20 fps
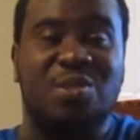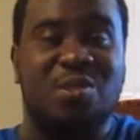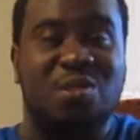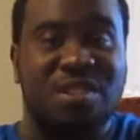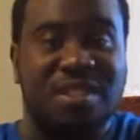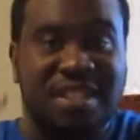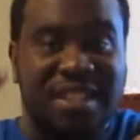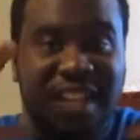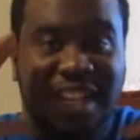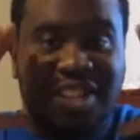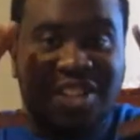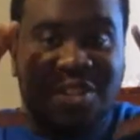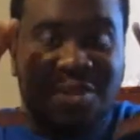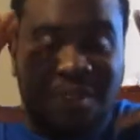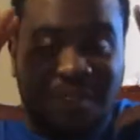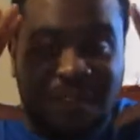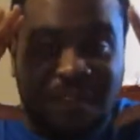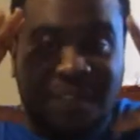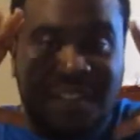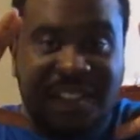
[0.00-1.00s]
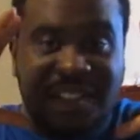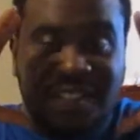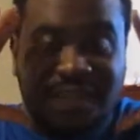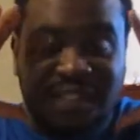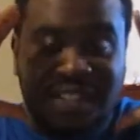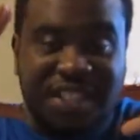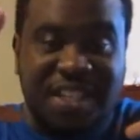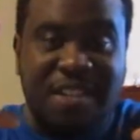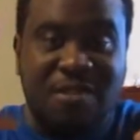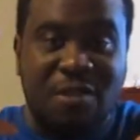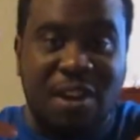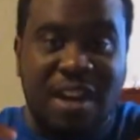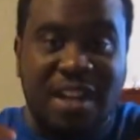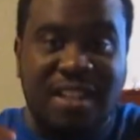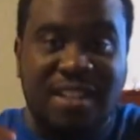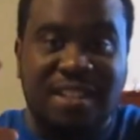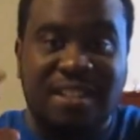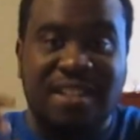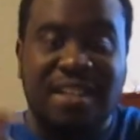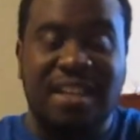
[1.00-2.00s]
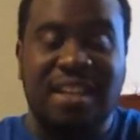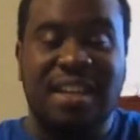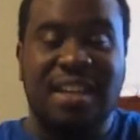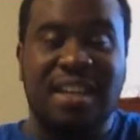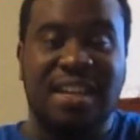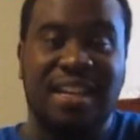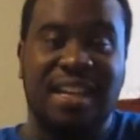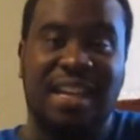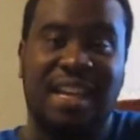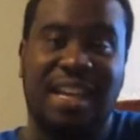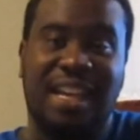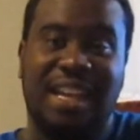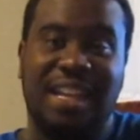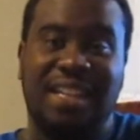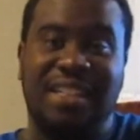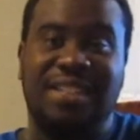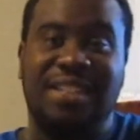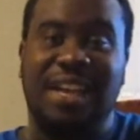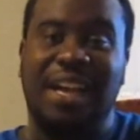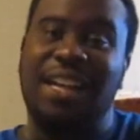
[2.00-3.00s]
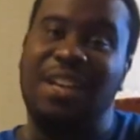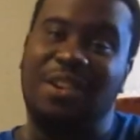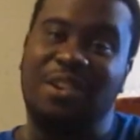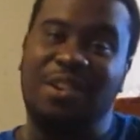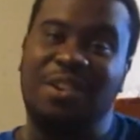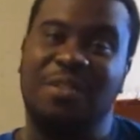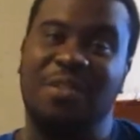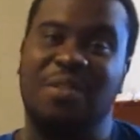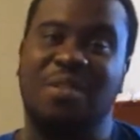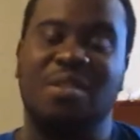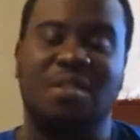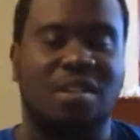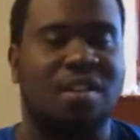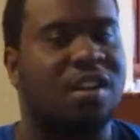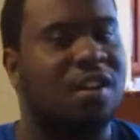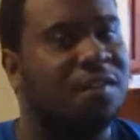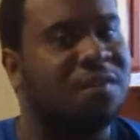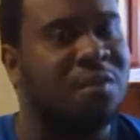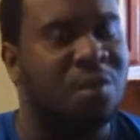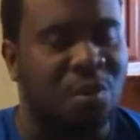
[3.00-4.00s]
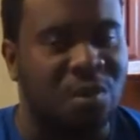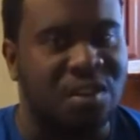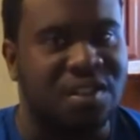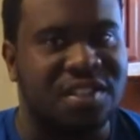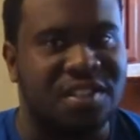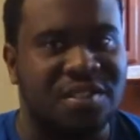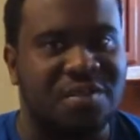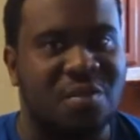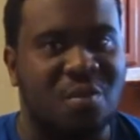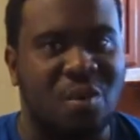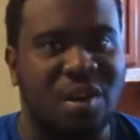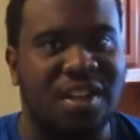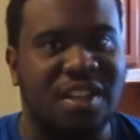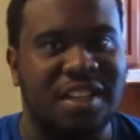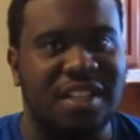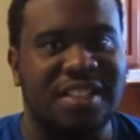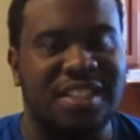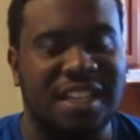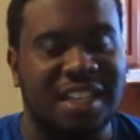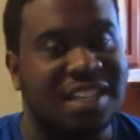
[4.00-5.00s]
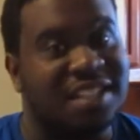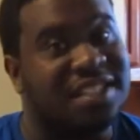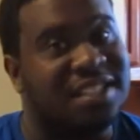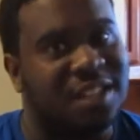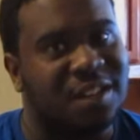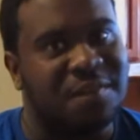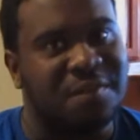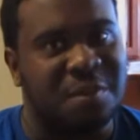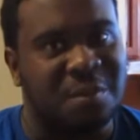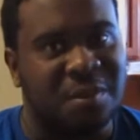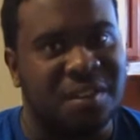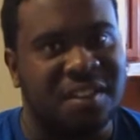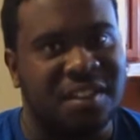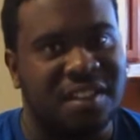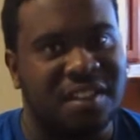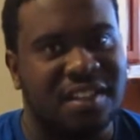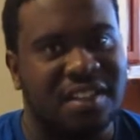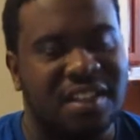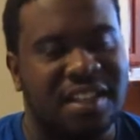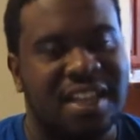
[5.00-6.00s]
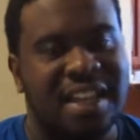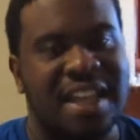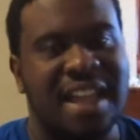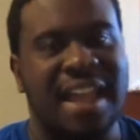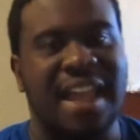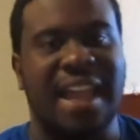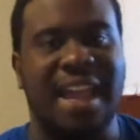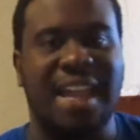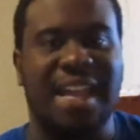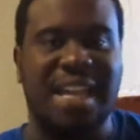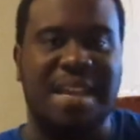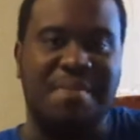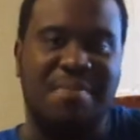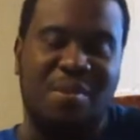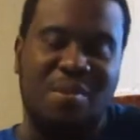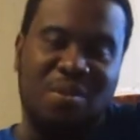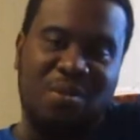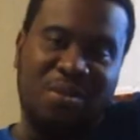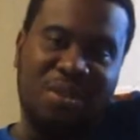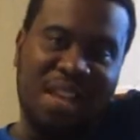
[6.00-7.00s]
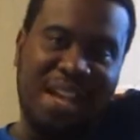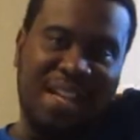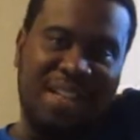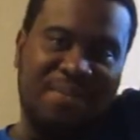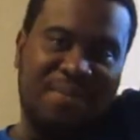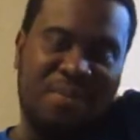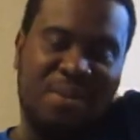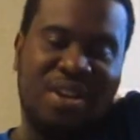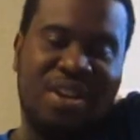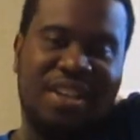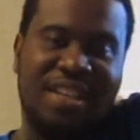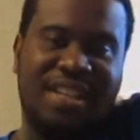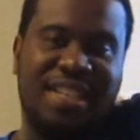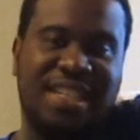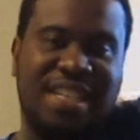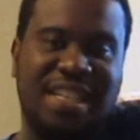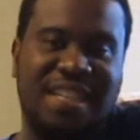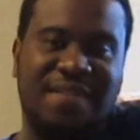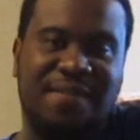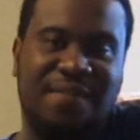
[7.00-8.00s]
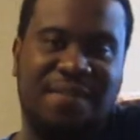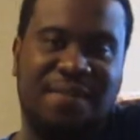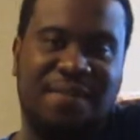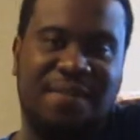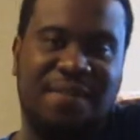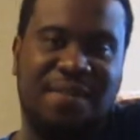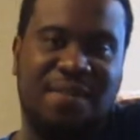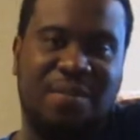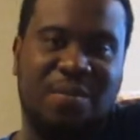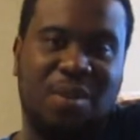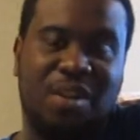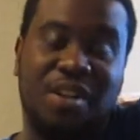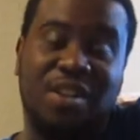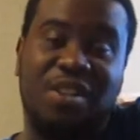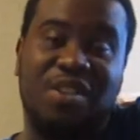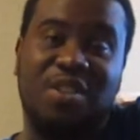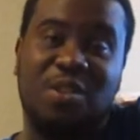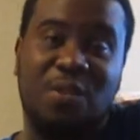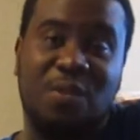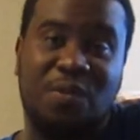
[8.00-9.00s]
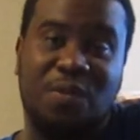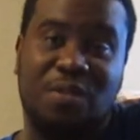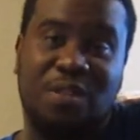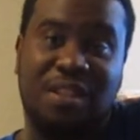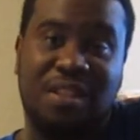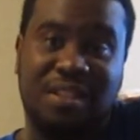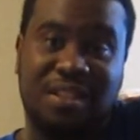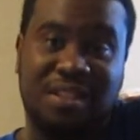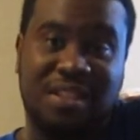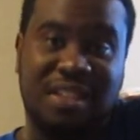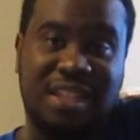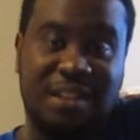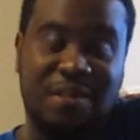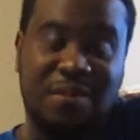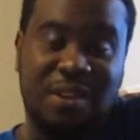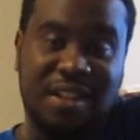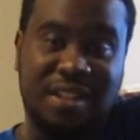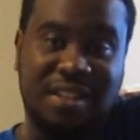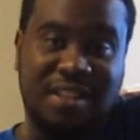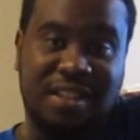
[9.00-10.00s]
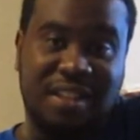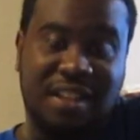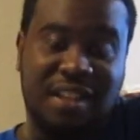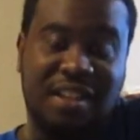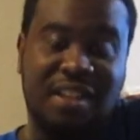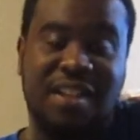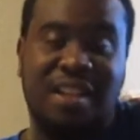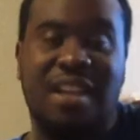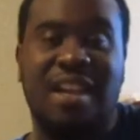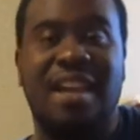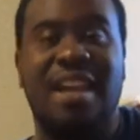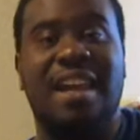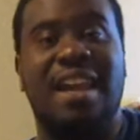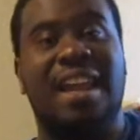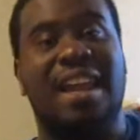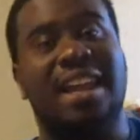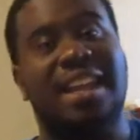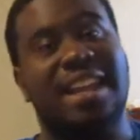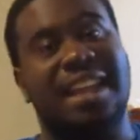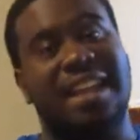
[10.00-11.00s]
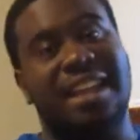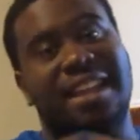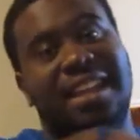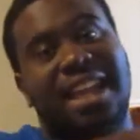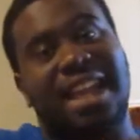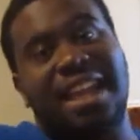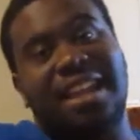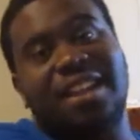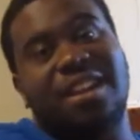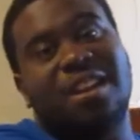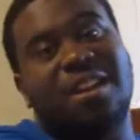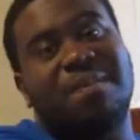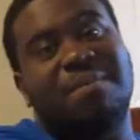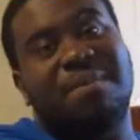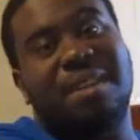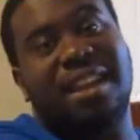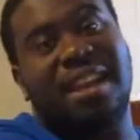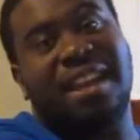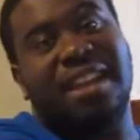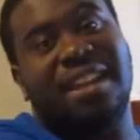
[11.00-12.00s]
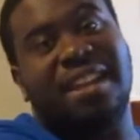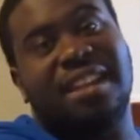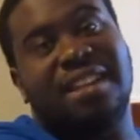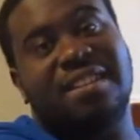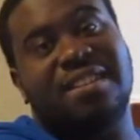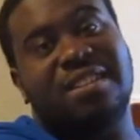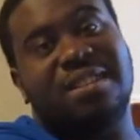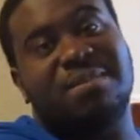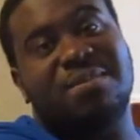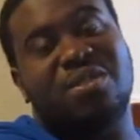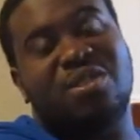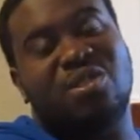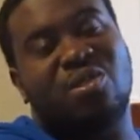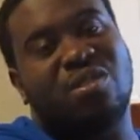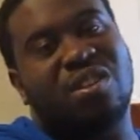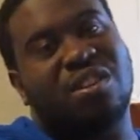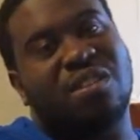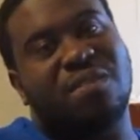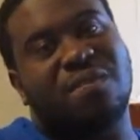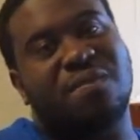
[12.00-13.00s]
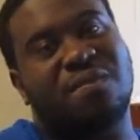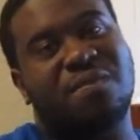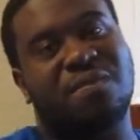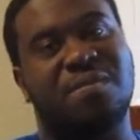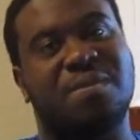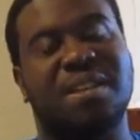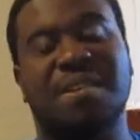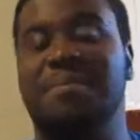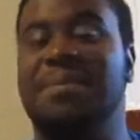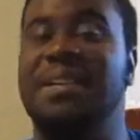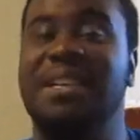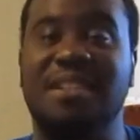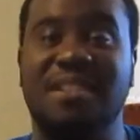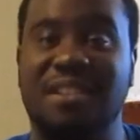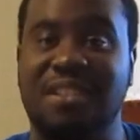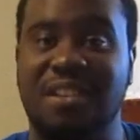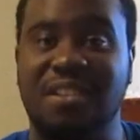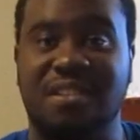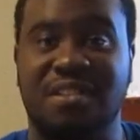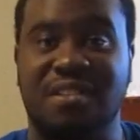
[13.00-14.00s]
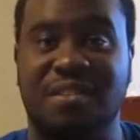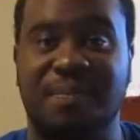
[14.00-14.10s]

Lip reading: statue, the face of a T-Rex, and Tyler, of course, wanted to take a selfie with it, and he pulled like one of the tooths on the T-Rex thing, and they ended up in some sort of command center,